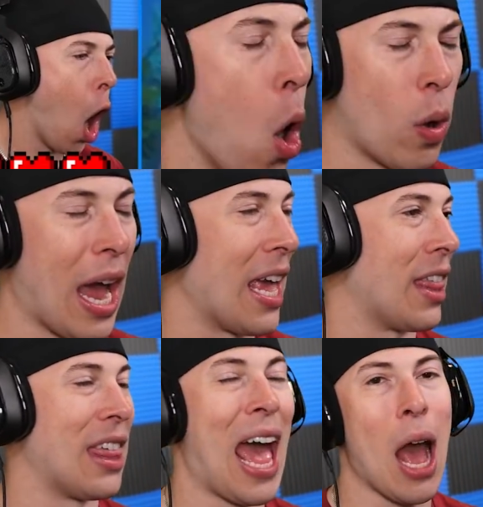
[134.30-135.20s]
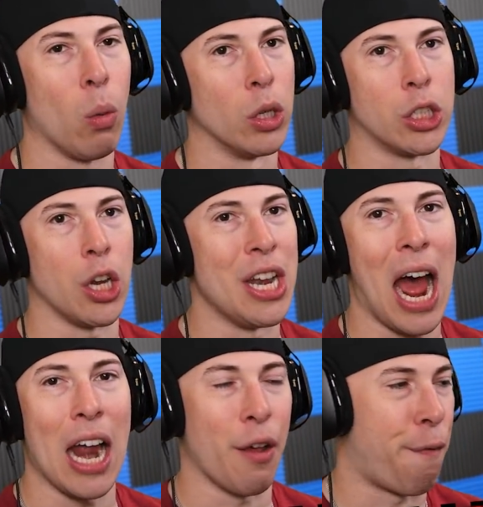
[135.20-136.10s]
Okay, that was
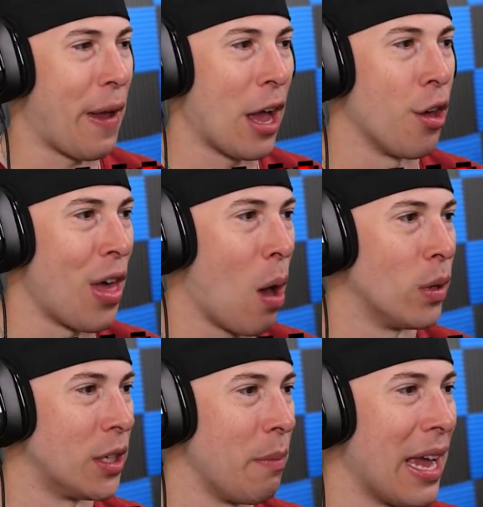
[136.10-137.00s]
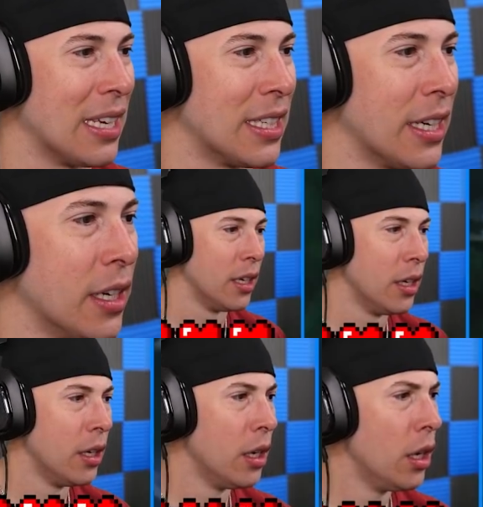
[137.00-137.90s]
not a fail. That was amazing.
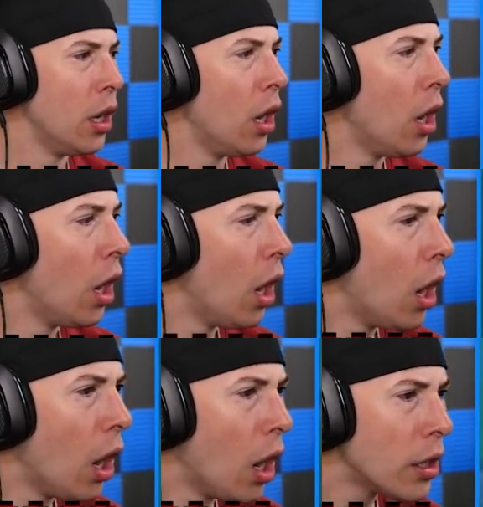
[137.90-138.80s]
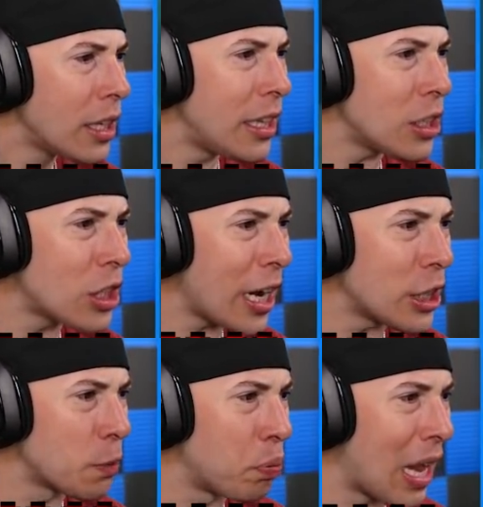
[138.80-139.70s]
Did this guy
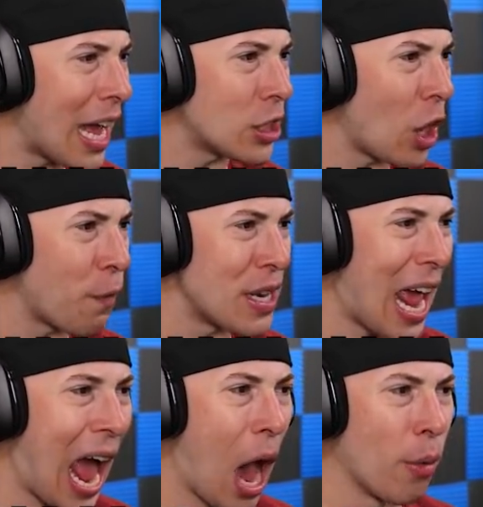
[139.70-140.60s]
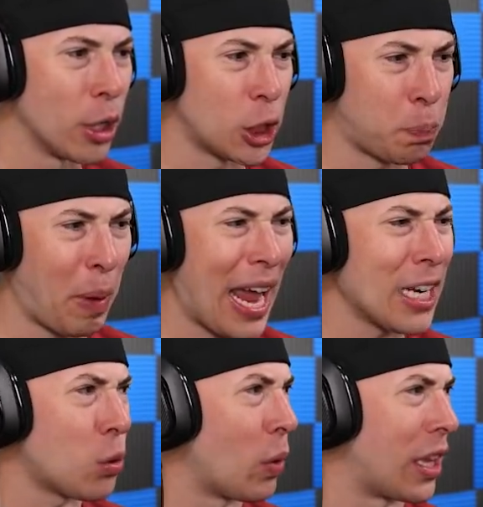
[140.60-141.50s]
just blast off into outer
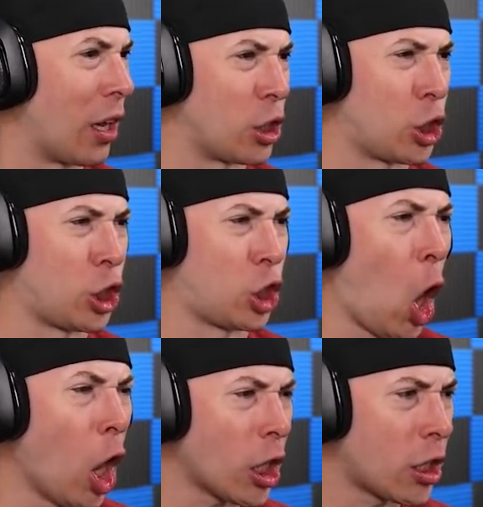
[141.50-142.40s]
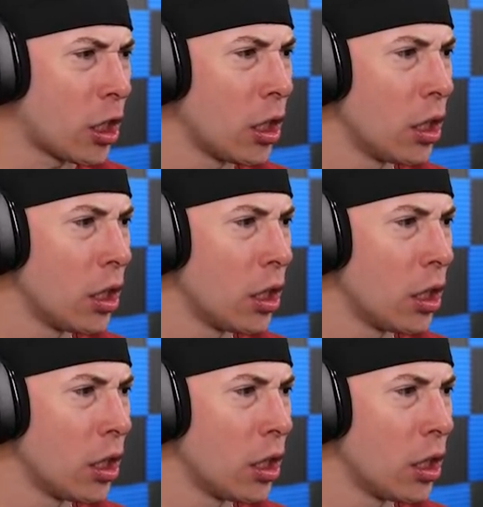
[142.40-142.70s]
space with a shark?